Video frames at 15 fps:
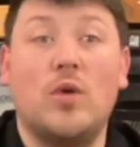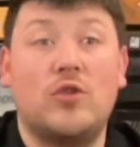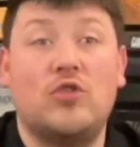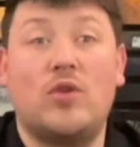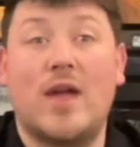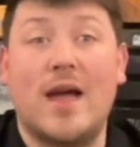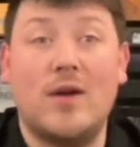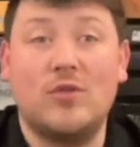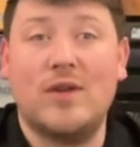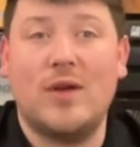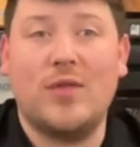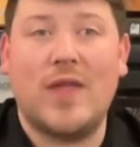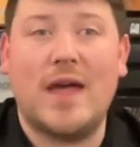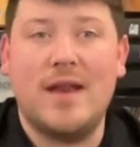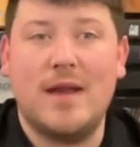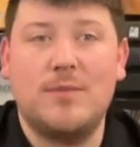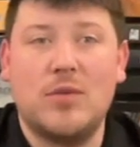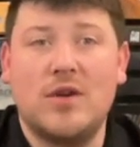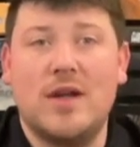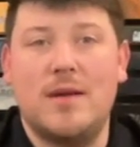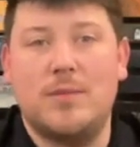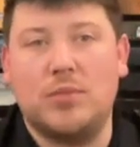to count out that
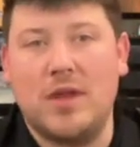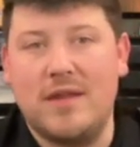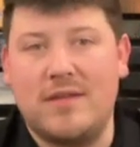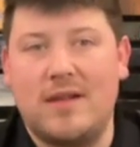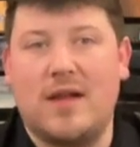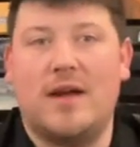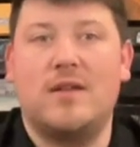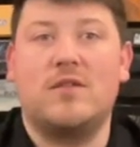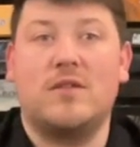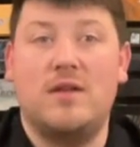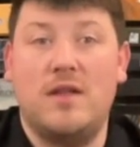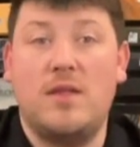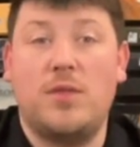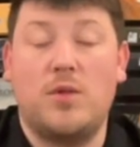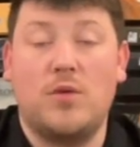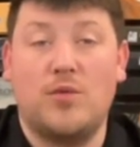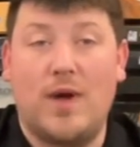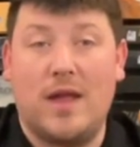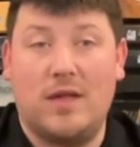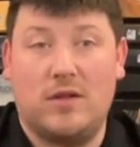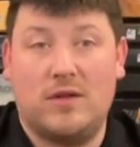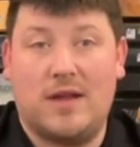number and place it underneath your
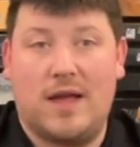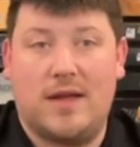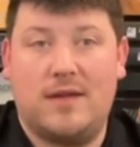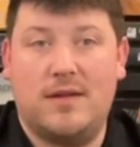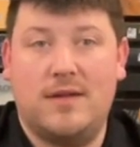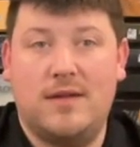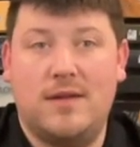regular deck.